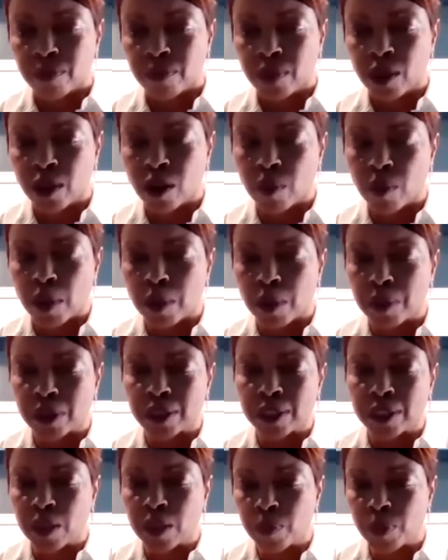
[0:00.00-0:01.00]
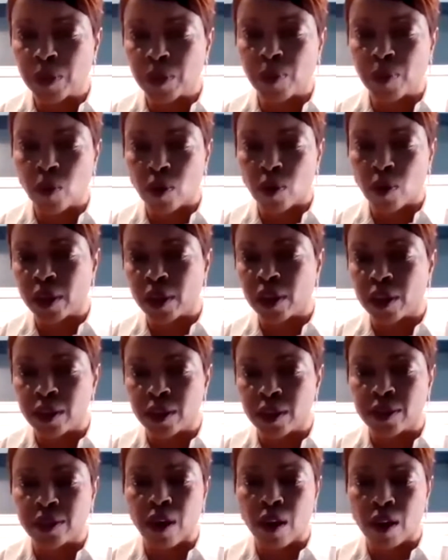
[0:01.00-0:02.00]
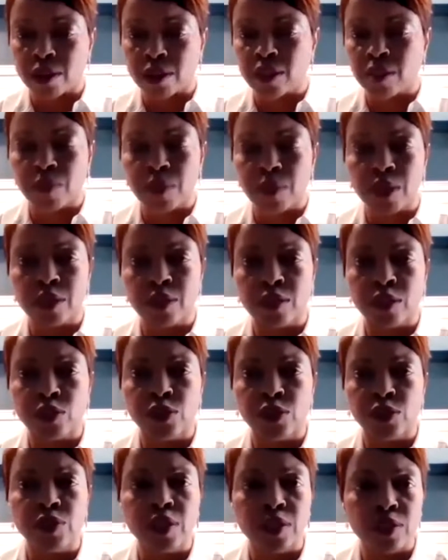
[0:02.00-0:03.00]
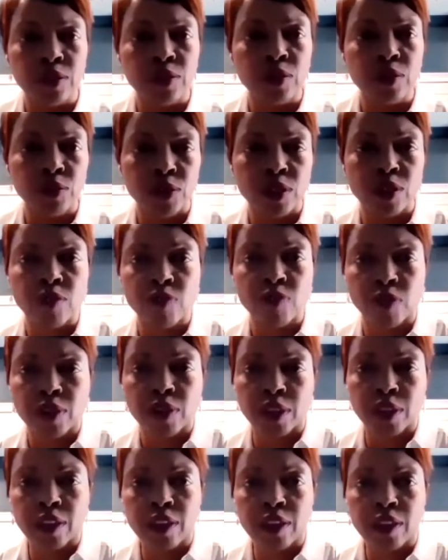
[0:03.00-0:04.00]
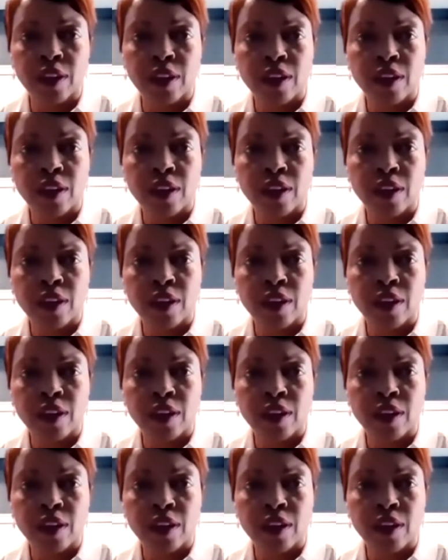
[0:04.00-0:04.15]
maybe the tipping point is on some things that you need to do differently.